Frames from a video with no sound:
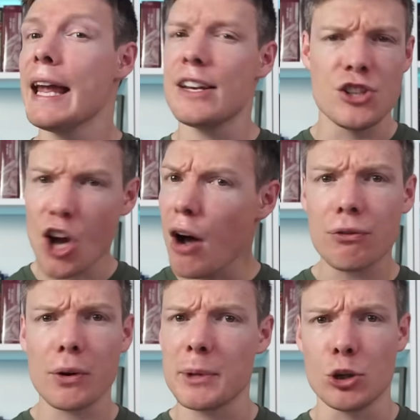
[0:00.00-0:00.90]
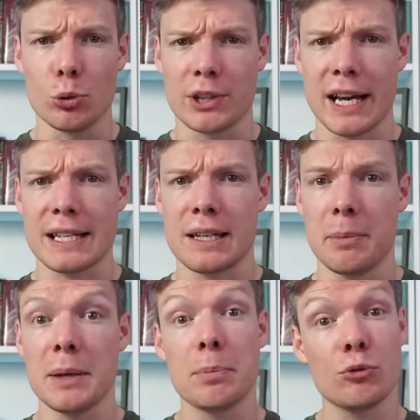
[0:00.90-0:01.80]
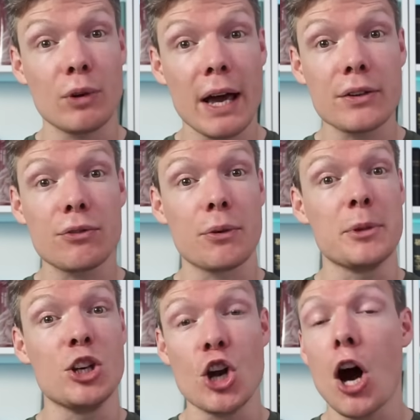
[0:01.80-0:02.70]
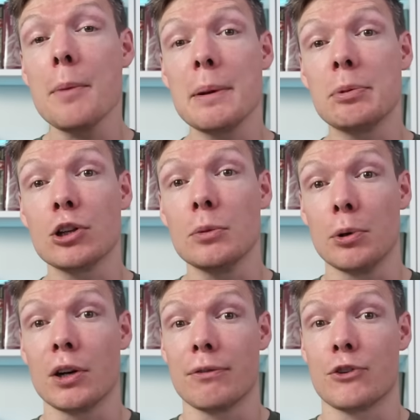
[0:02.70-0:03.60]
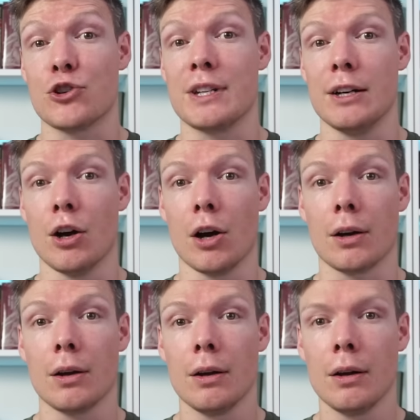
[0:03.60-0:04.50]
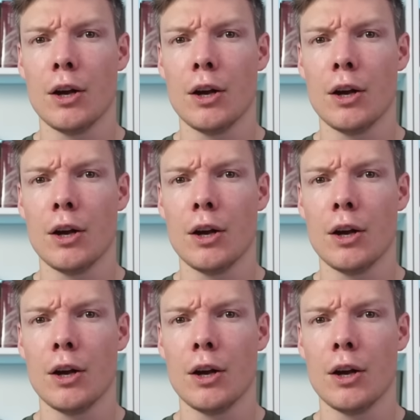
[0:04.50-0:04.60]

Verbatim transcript: is not from the Old Testament, but rather from the non biblical book of 1st Enoch.